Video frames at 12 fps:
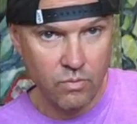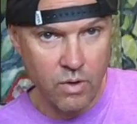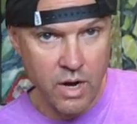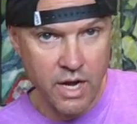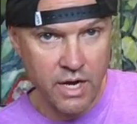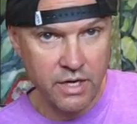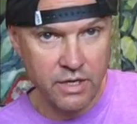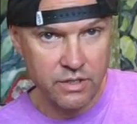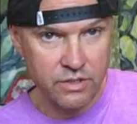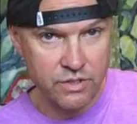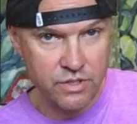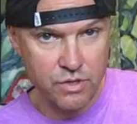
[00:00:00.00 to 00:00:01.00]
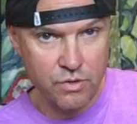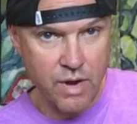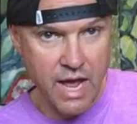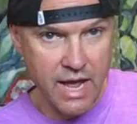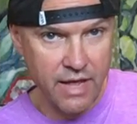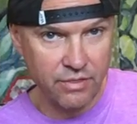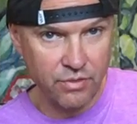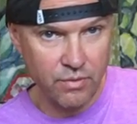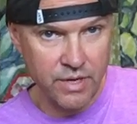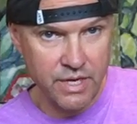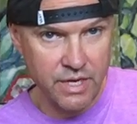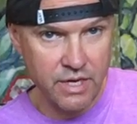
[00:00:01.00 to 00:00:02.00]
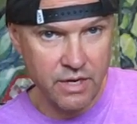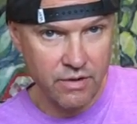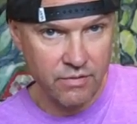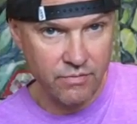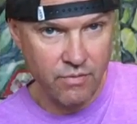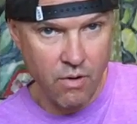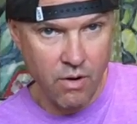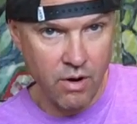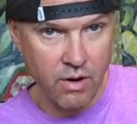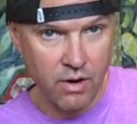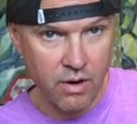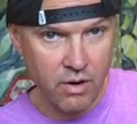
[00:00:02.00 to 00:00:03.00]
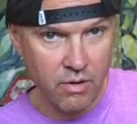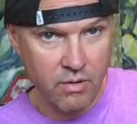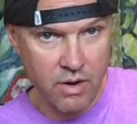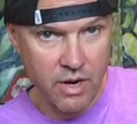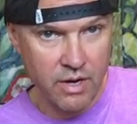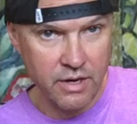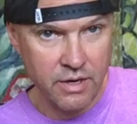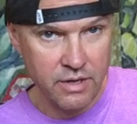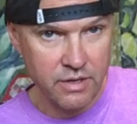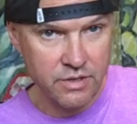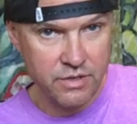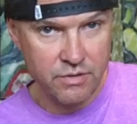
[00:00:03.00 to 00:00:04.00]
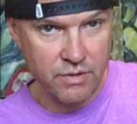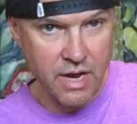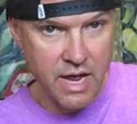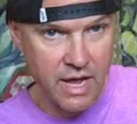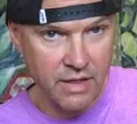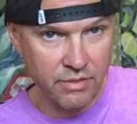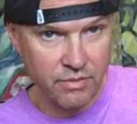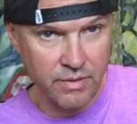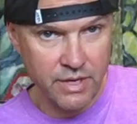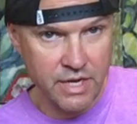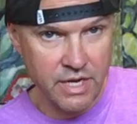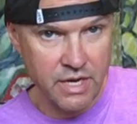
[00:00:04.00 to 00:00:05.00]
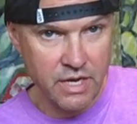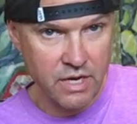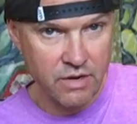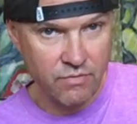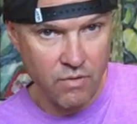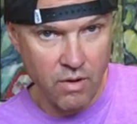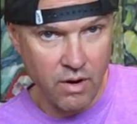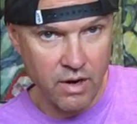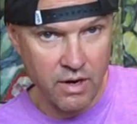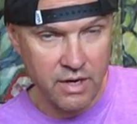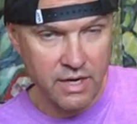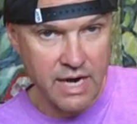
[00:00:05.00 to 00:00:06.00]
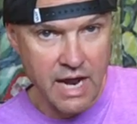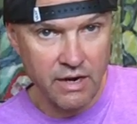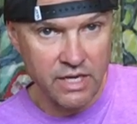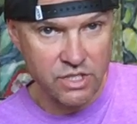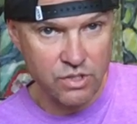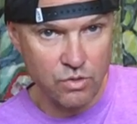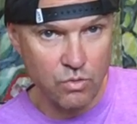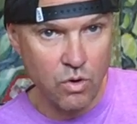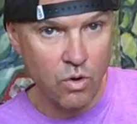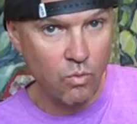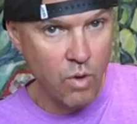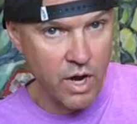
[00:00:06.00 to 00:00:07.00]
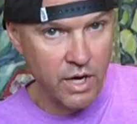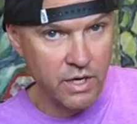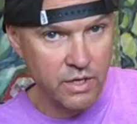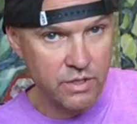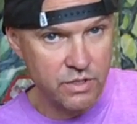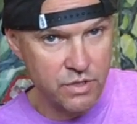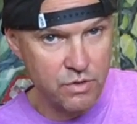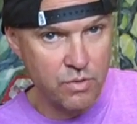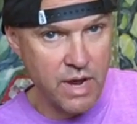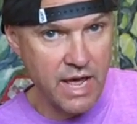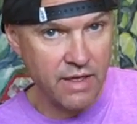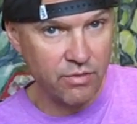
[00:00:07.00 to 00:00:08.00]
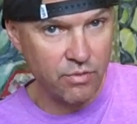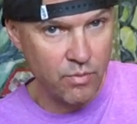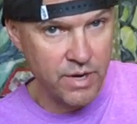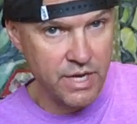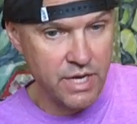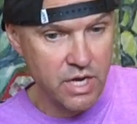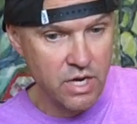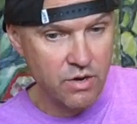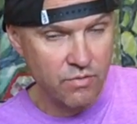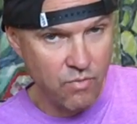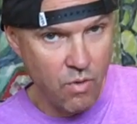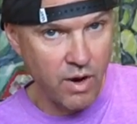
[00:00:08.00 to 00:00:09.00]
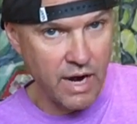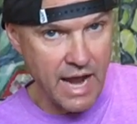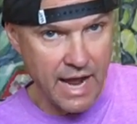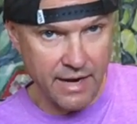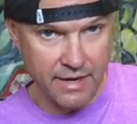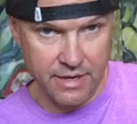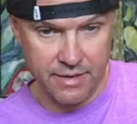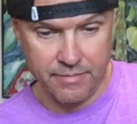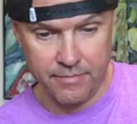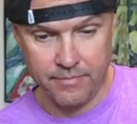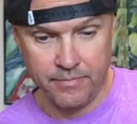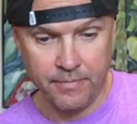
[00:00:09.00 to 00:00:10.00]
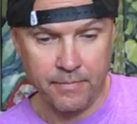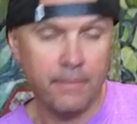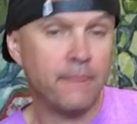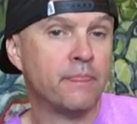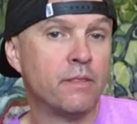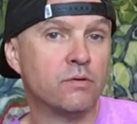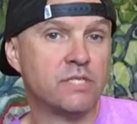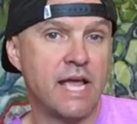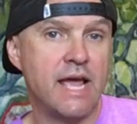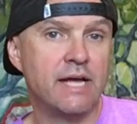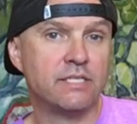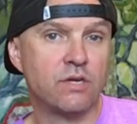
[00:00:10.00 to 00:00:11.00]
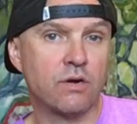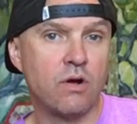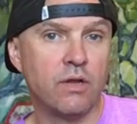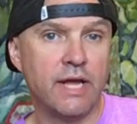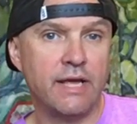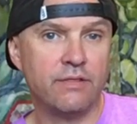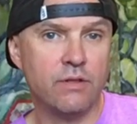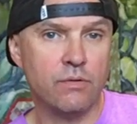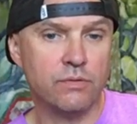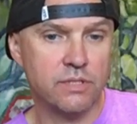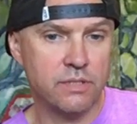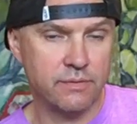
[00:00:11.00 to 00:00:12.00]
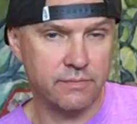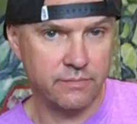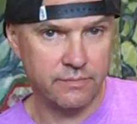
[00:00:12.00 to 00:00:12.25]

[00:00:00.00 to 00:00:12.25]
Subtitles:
1, 2, and 3, 4. 1, 2, and 3, 4. Now let's do 1, 2, and 3, 4, and. Those ands are called eighth notes.